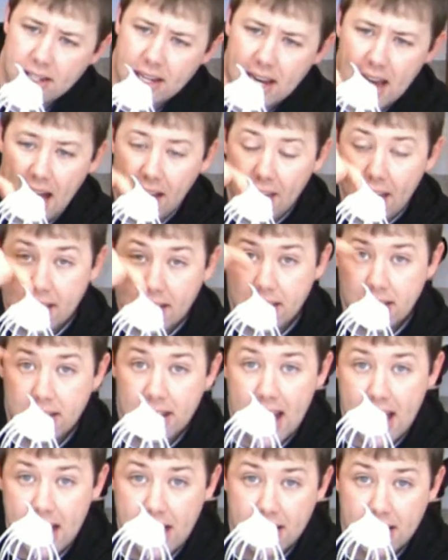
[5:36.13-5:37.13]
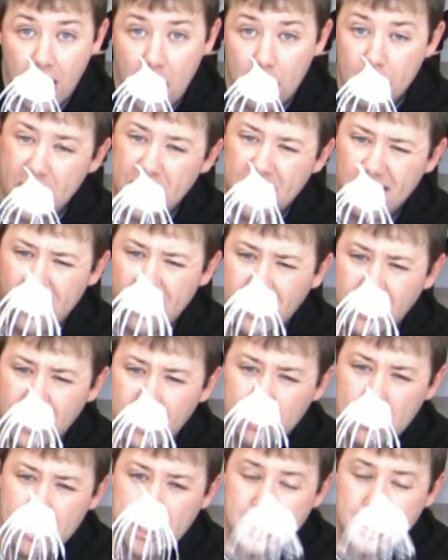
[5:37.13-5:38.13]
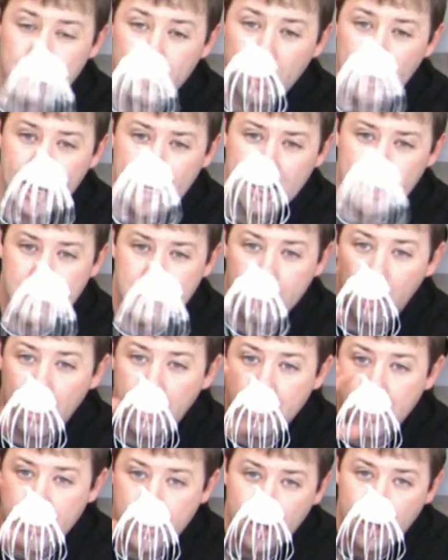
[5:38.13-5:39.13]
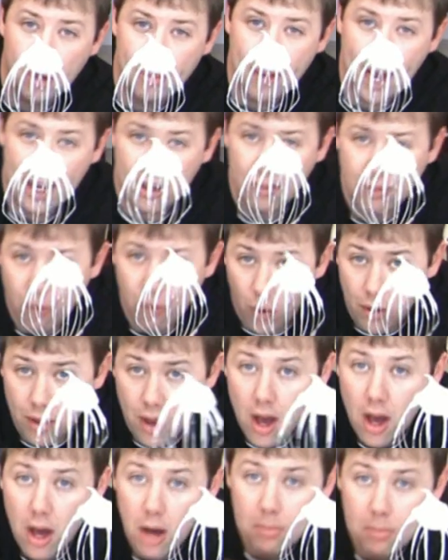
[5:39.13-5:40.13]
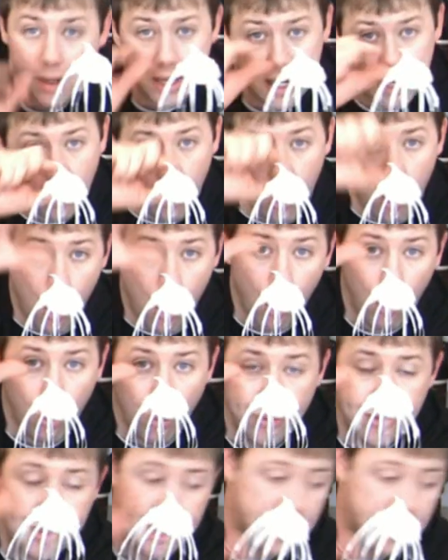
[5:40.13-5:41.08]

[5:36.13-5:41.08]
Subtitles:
See how that stays up? It's still a little bit springy and spongy as you go back and forth, but it holds